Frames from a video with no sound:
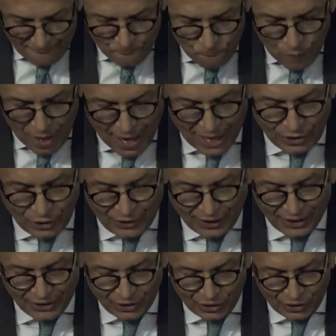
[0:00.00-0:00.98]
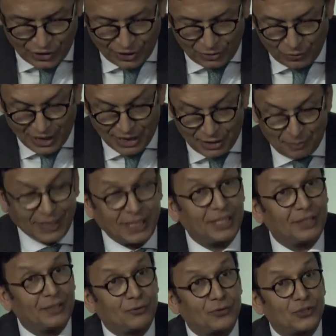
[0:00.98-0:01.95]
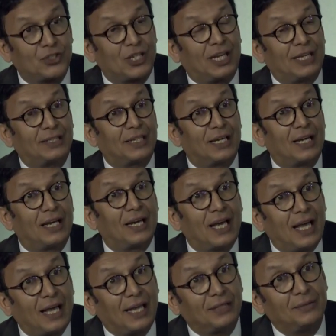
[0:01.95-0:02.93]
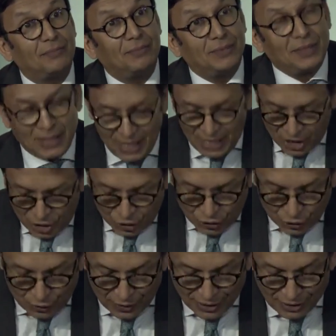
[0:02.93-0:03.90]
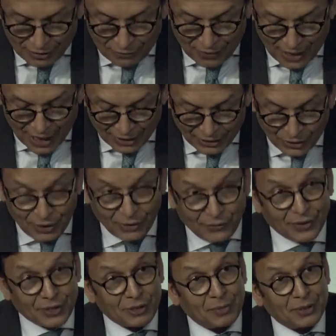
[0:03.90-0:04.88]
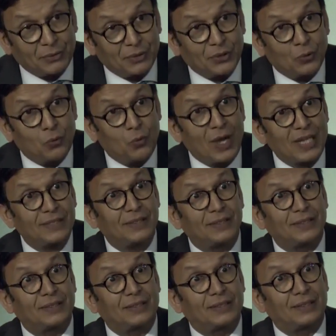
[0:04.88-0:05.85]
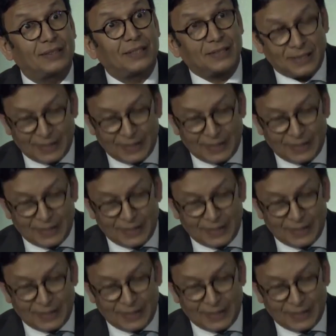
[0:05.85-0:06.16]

Henry Kissinger while speaking of China and showing, in fact, the difference between the West and the